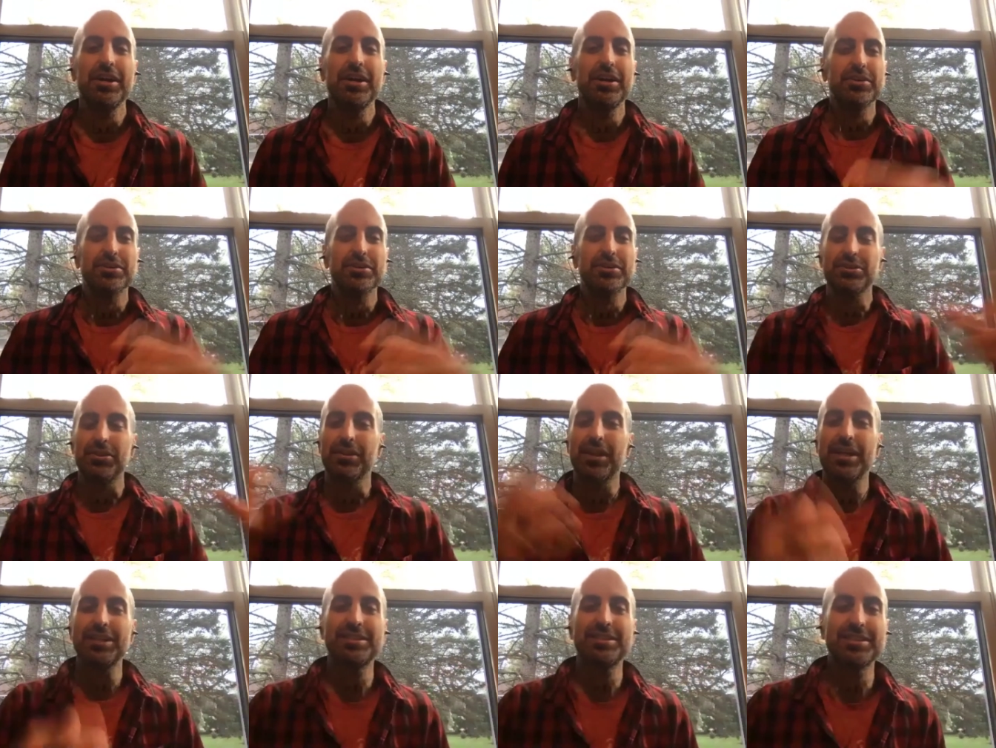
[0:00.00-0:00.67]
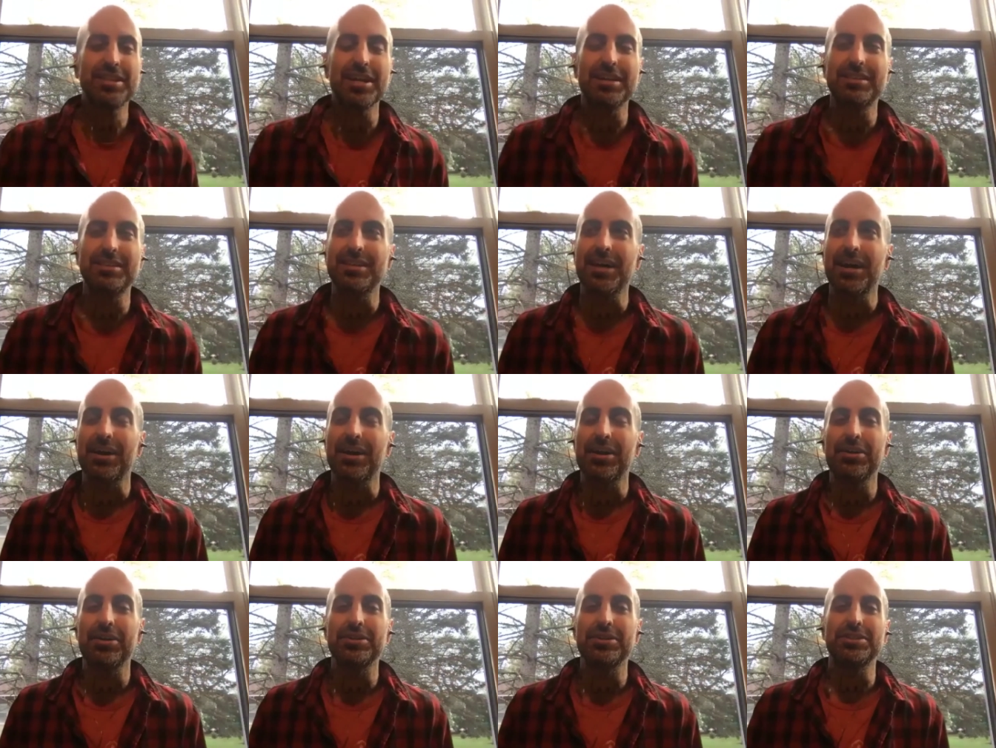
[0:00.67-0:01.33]
So let's take that
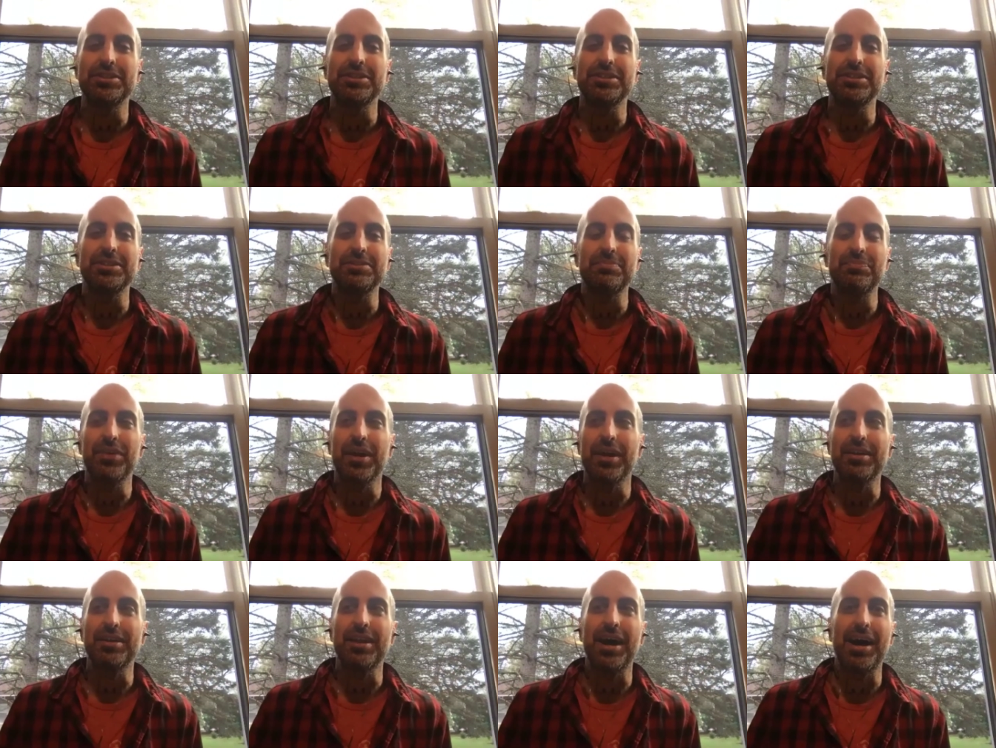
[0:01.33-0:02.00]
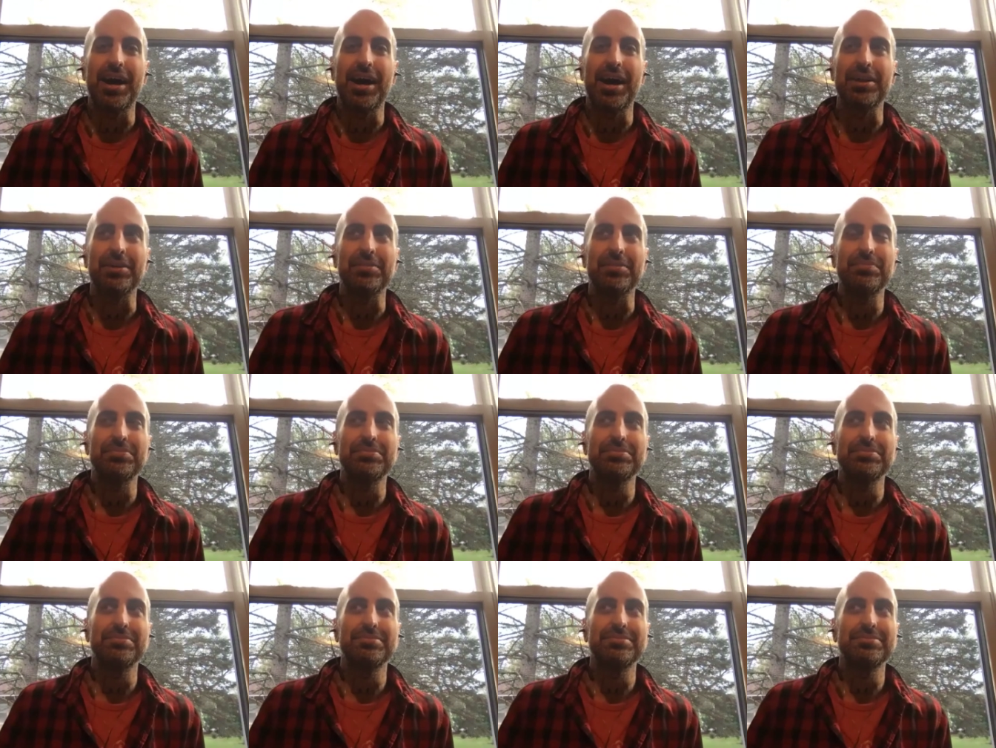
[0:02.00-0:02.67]
energy and not
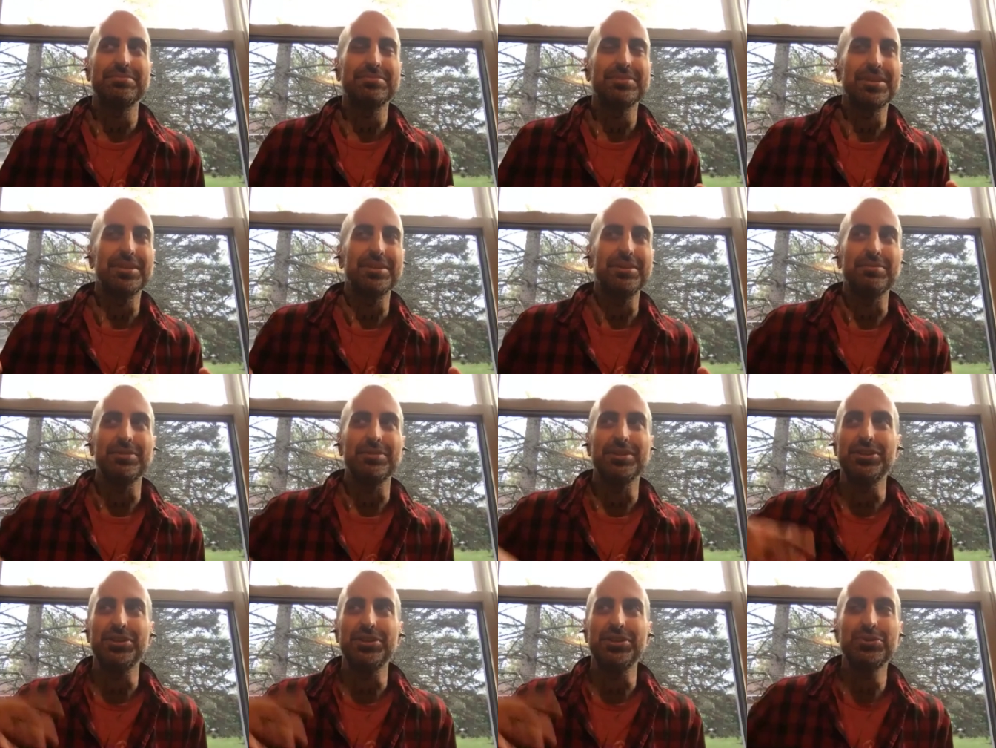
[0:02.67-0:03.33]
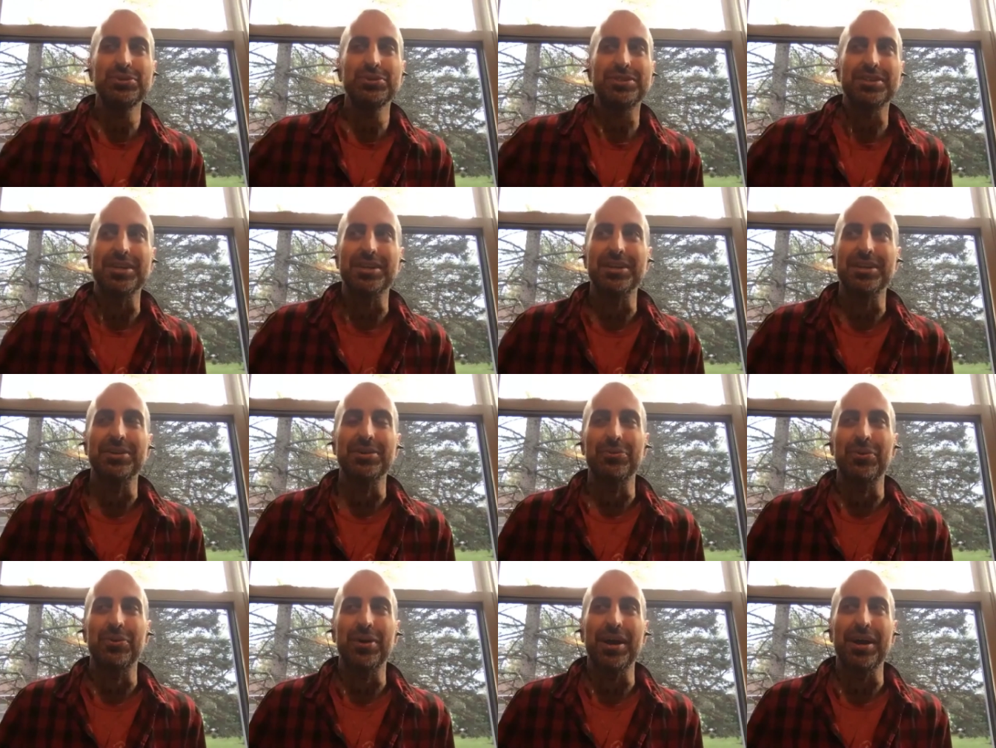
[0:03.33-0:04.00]
use it in a
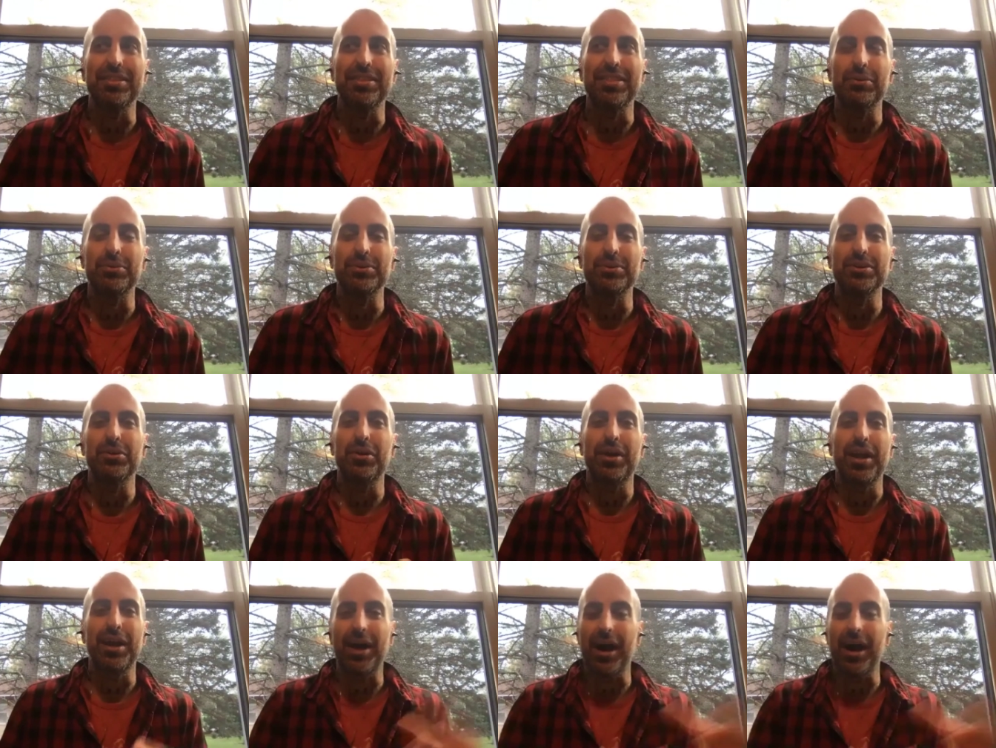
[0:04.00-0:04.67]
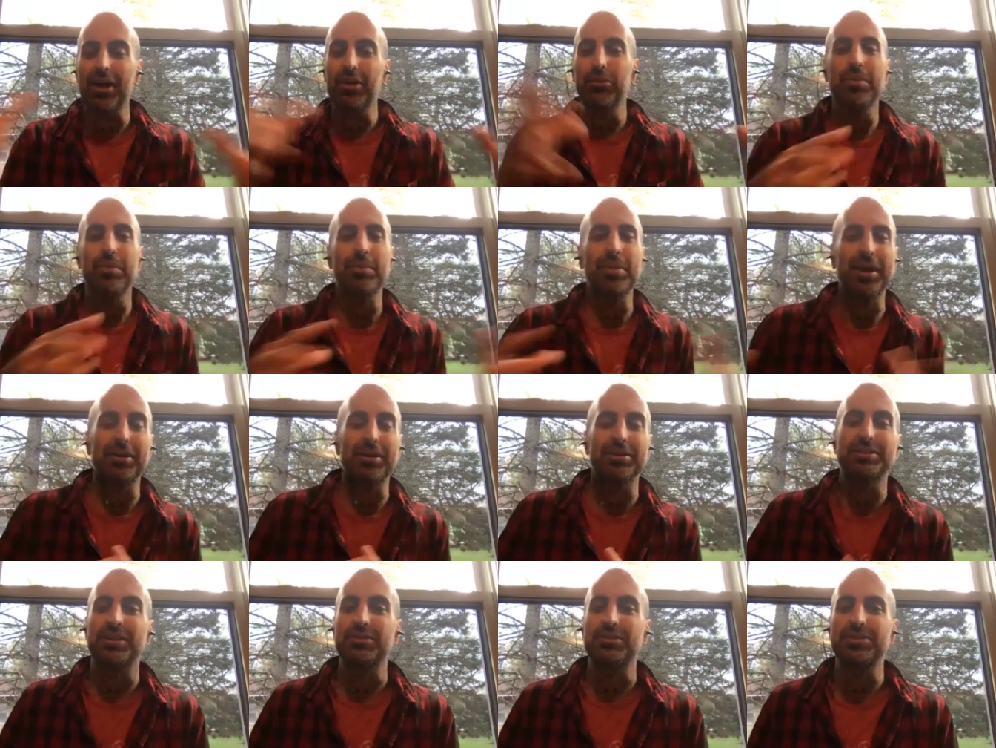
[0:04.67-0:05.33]
way that we're, okay, how do we make
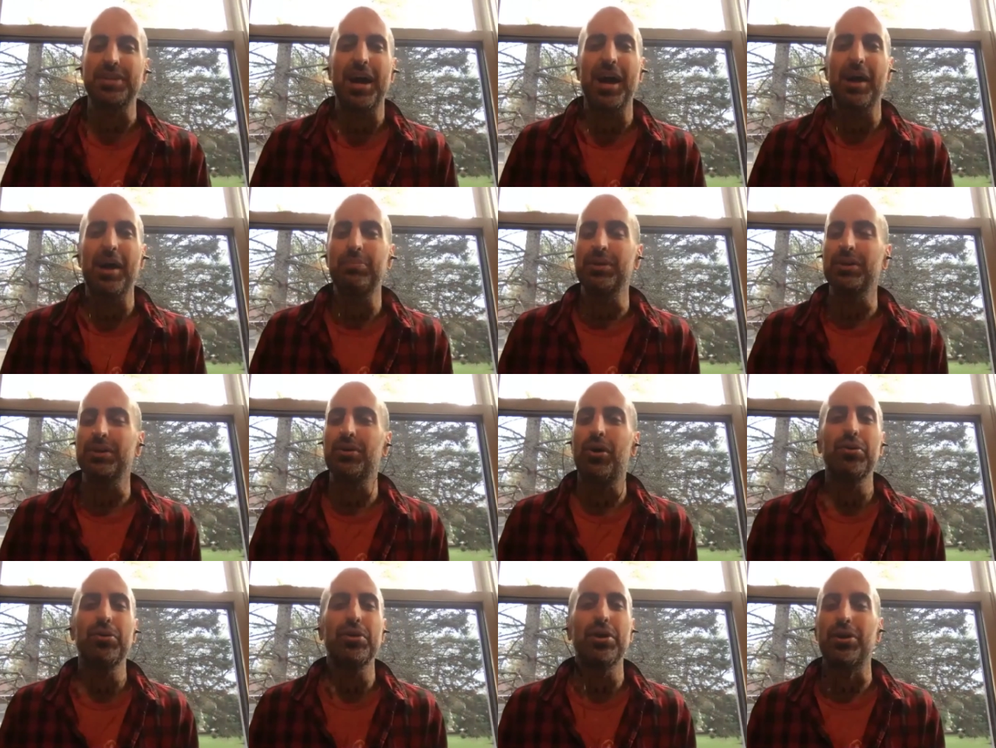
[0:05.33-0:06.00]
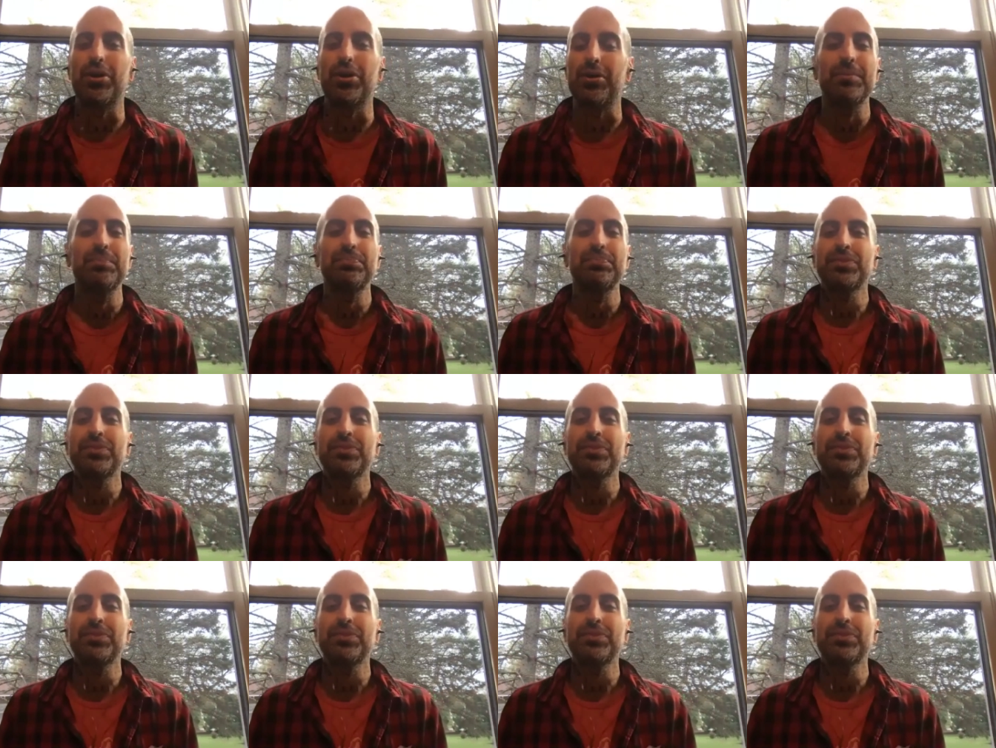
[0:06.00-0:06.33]
ourselves happy? Oh, no.